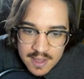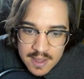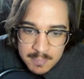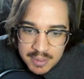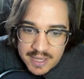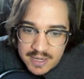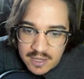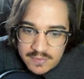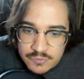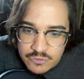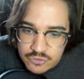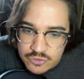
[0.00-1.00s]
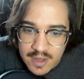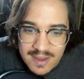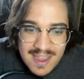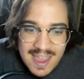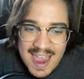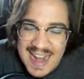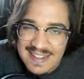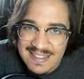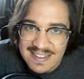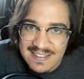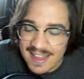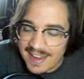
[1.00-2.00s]
playing on this truck,
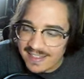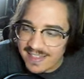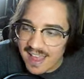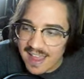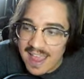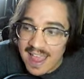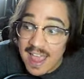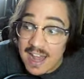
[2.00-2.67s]
anything like that.